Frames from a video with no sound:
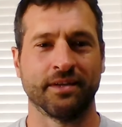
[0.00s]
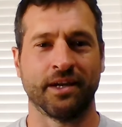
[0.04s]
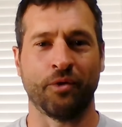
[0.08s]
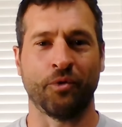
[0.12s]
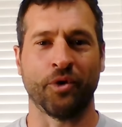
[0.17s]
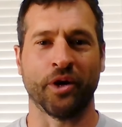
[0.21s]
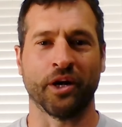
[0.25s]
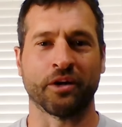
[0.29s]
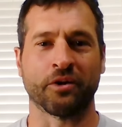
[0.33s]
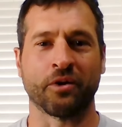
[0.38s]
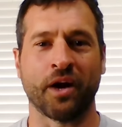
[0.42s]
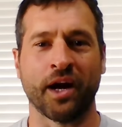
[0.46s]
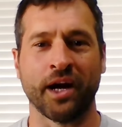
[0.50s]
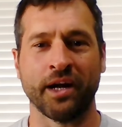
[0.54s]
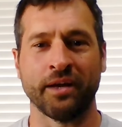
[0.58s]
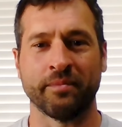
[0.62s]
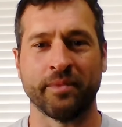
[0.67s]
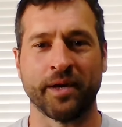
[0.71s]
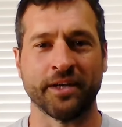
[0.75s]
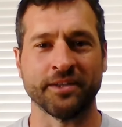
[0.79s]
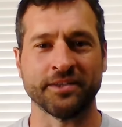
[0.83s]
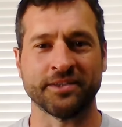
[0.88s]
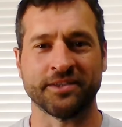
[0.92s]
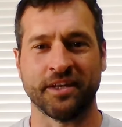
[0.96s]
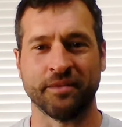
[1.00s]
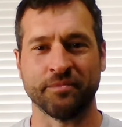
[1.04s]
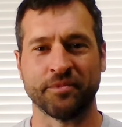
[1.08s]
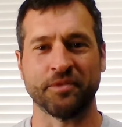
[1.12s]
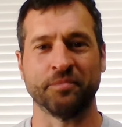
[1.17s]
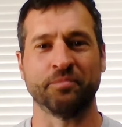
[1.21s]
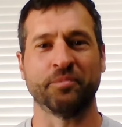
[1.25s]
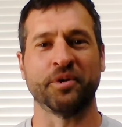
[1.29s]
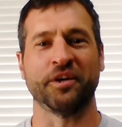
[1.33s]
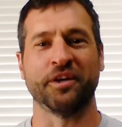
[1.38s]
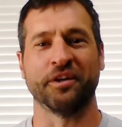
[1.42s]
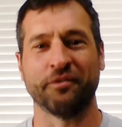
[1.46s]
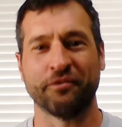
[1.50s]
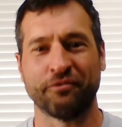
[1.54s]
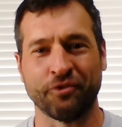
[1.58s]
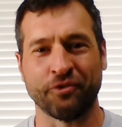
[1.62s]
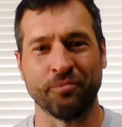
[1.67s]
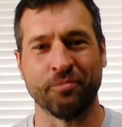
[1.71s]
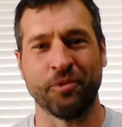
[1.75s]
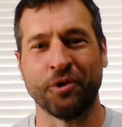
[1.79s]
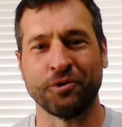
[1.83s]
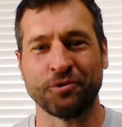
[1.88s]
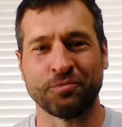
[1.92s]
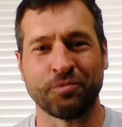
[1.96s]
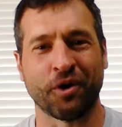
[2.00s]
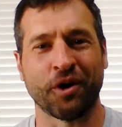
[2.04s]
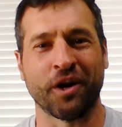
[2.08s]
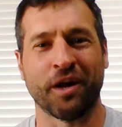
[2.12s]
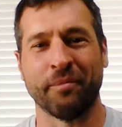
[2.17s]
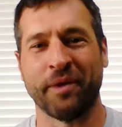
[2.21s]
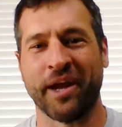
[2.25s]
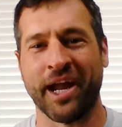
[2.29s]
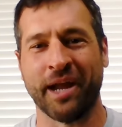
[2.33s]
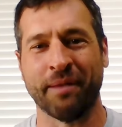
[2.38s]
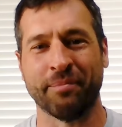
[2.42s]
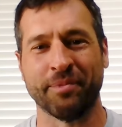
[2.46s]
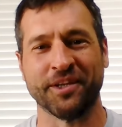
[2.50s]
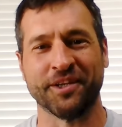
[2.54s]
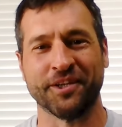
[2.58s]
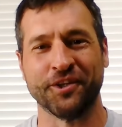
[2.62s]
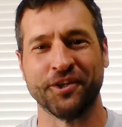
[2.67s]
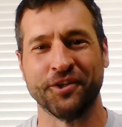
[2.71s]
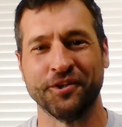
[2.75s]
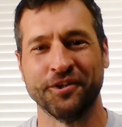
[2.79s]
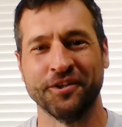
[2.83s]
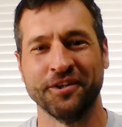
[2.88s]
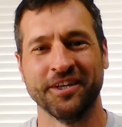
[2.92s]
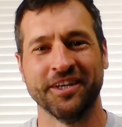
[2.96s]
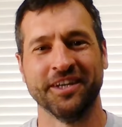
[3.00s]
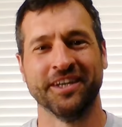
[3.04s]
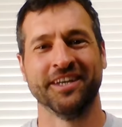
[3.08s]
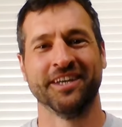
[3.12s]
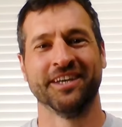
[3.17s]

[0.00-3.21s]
I want to cry about something, but for the most part, I'm a happy dude.